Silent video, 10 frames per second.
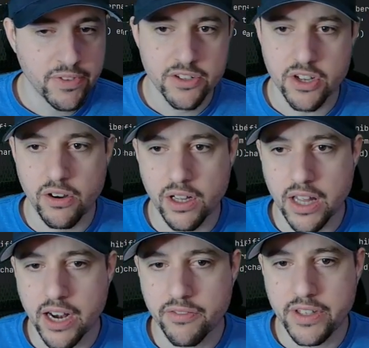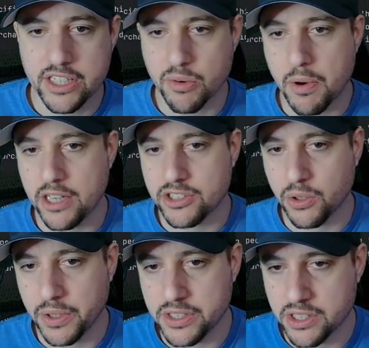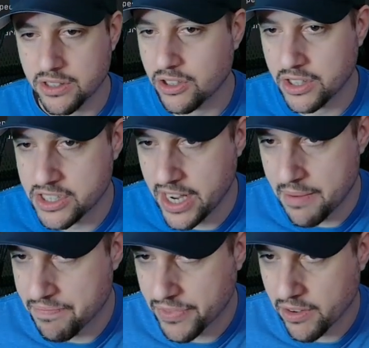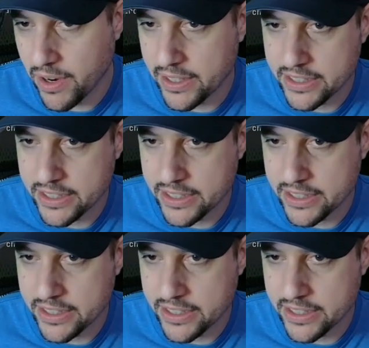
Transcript: So a lot of these repositories look the same, right?